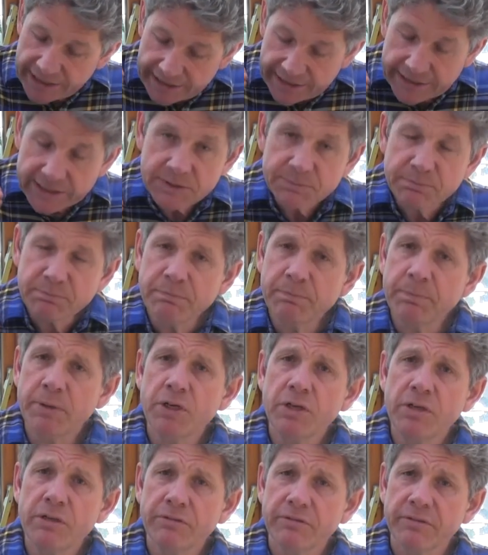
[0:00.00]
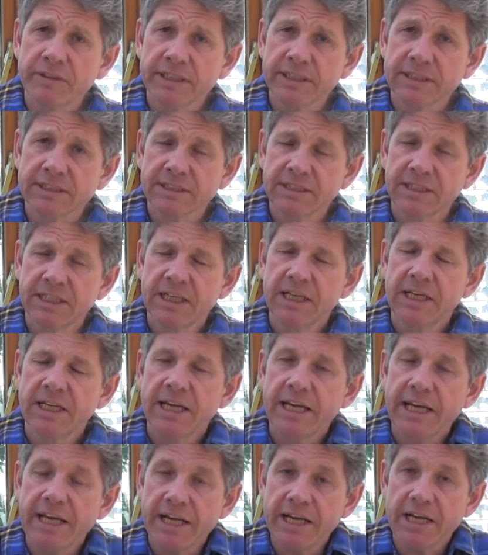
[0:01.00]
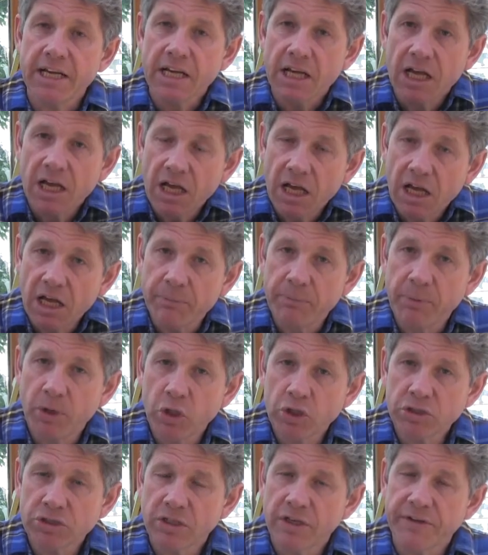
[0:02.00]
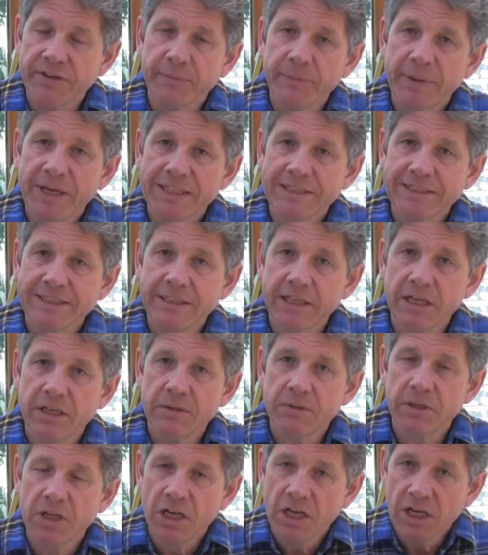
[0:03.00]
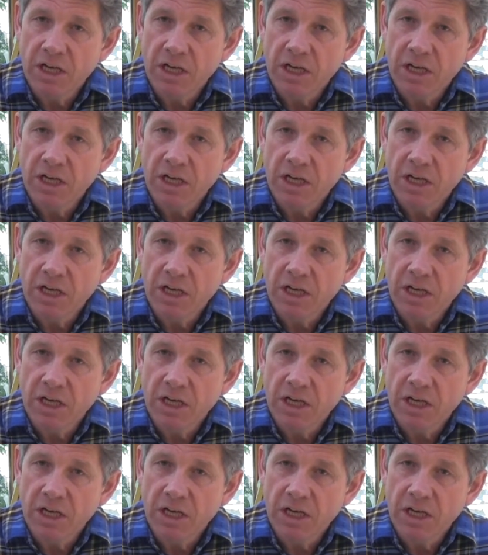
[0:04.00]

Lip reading: It is perfect in a pot on the patio,